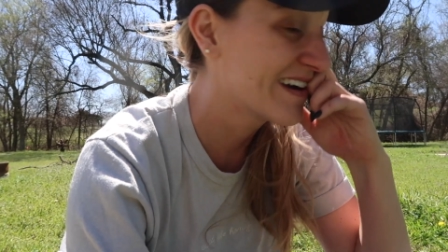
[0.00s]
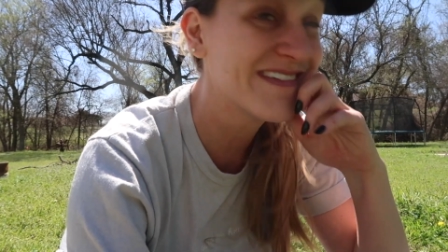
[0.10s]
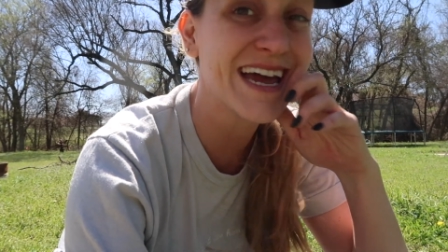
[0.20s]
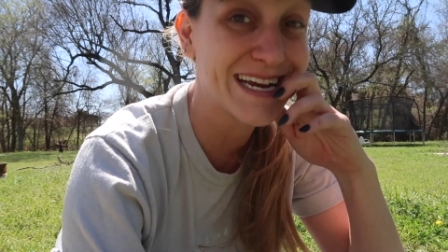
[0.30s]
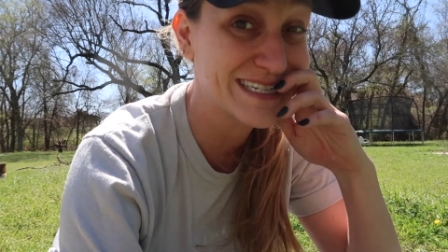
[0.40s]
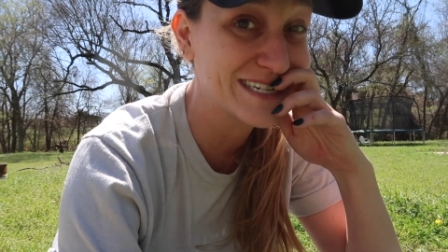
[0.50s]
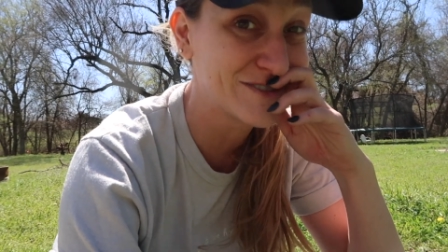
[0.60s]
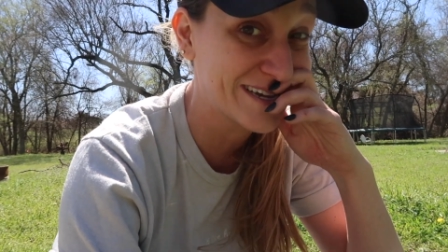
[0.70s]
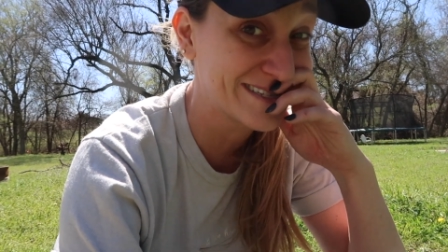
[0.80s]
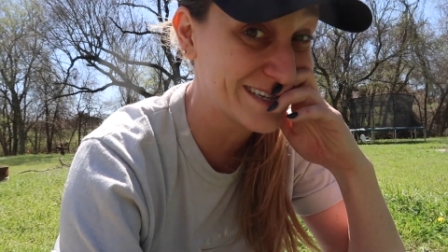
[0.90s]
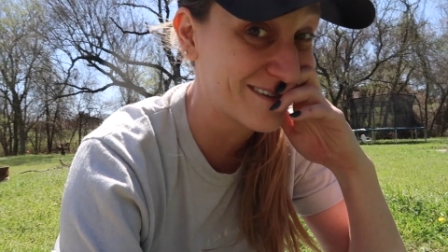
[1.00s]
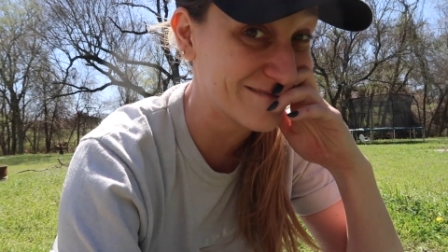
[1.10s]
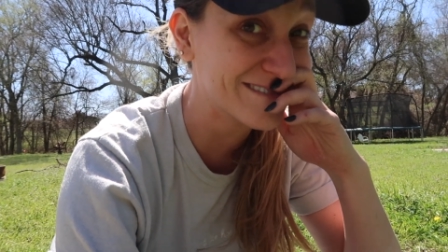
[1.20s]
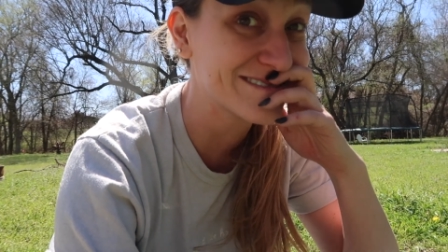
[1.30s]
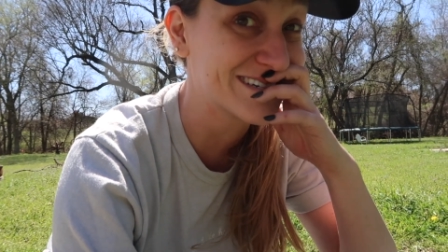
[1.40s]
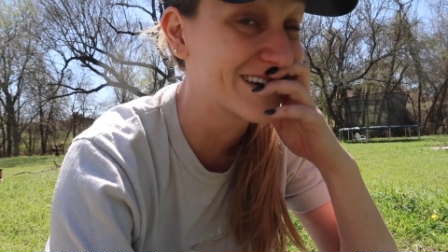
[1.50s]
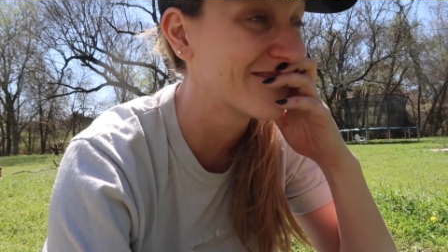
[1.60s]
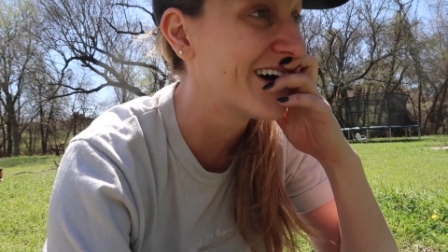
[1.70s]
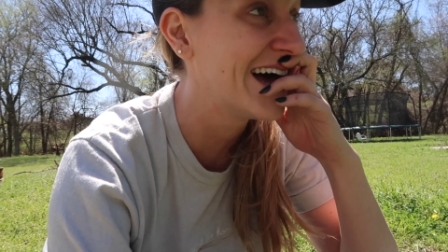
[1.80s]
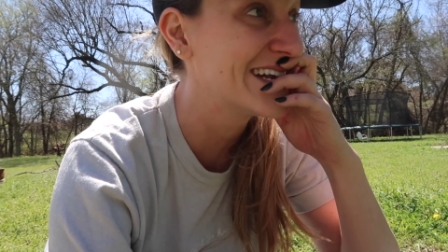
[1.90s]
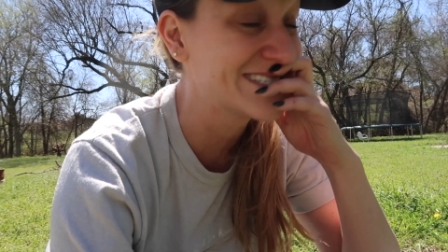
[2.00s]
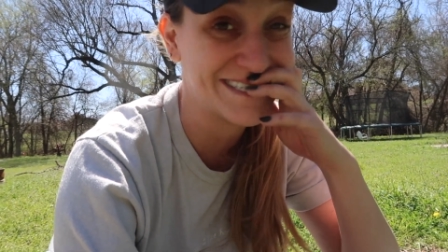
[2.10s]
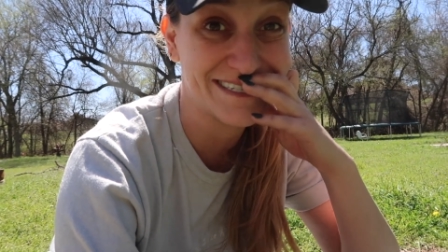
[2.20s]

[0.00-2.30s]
we have 18 chickens and a rooster, what?